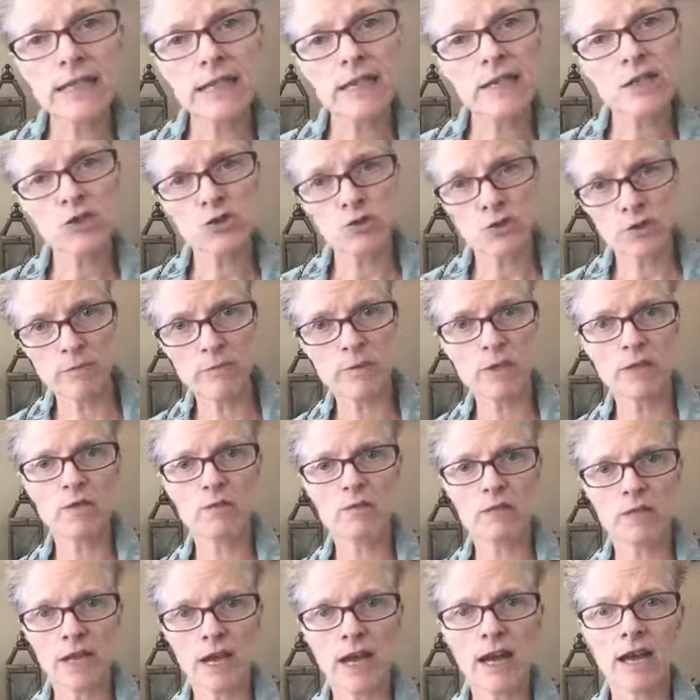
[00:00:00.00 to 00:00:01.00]

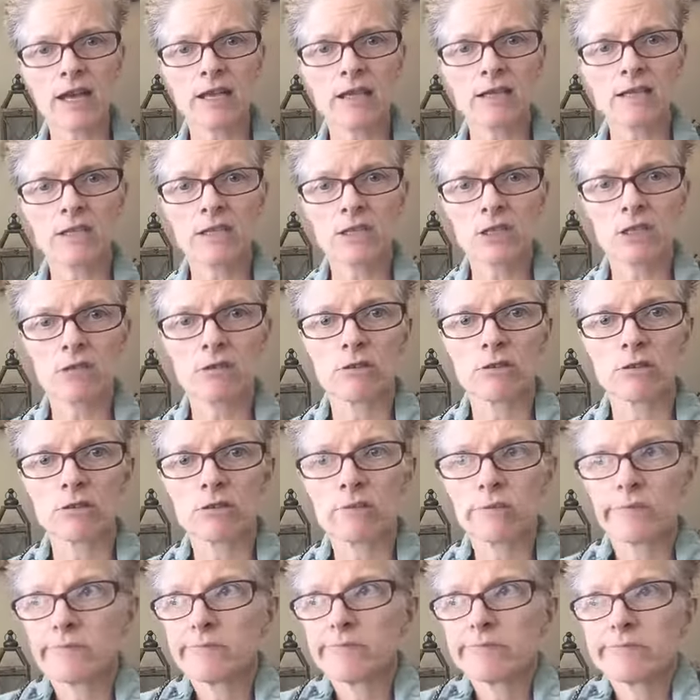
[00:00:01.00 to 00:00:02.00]
attribute that
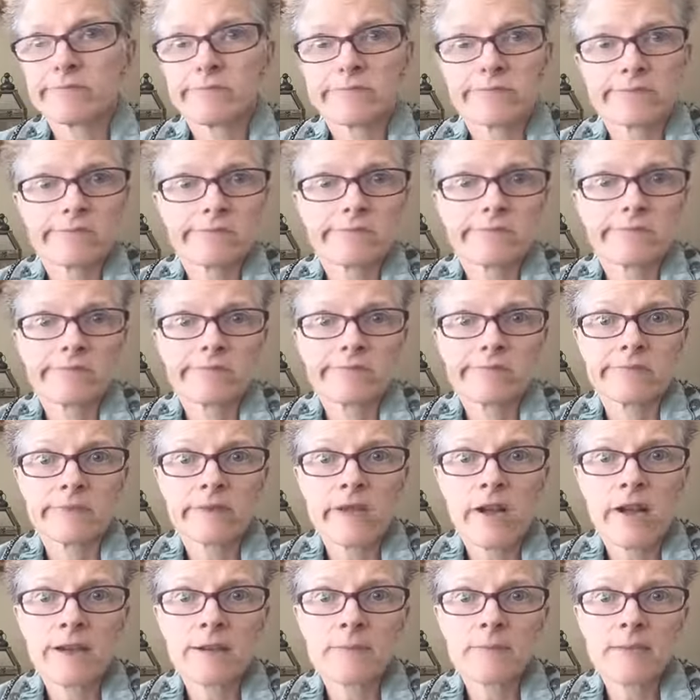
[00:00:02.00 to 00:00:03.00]
to
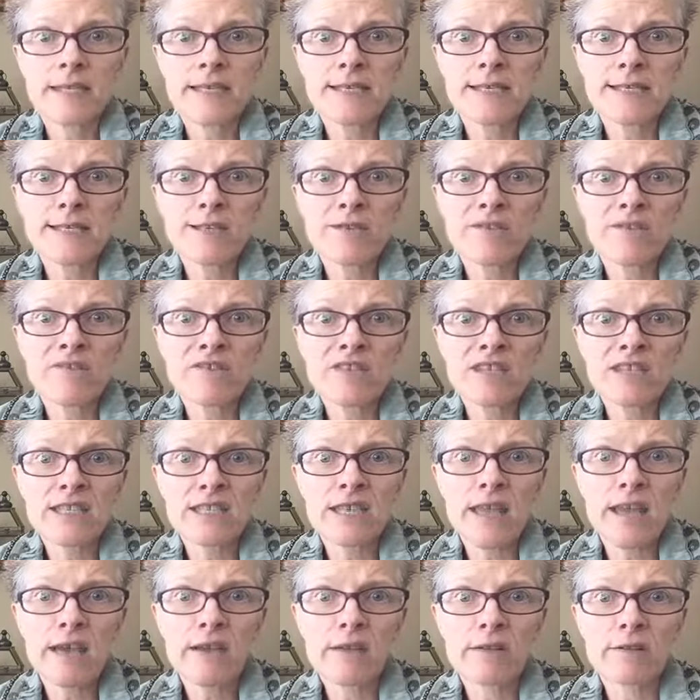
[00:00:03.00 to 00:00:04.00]
not obsessing over the
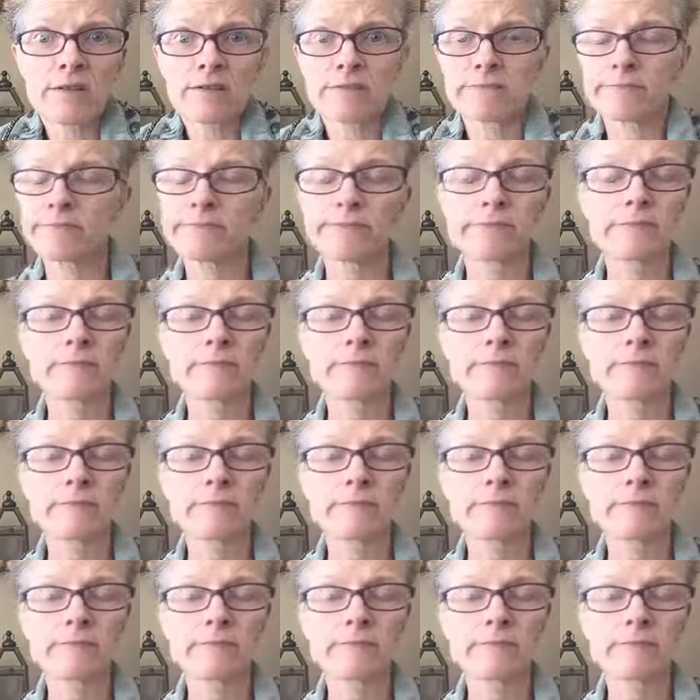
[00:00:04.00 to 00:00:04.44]
scale.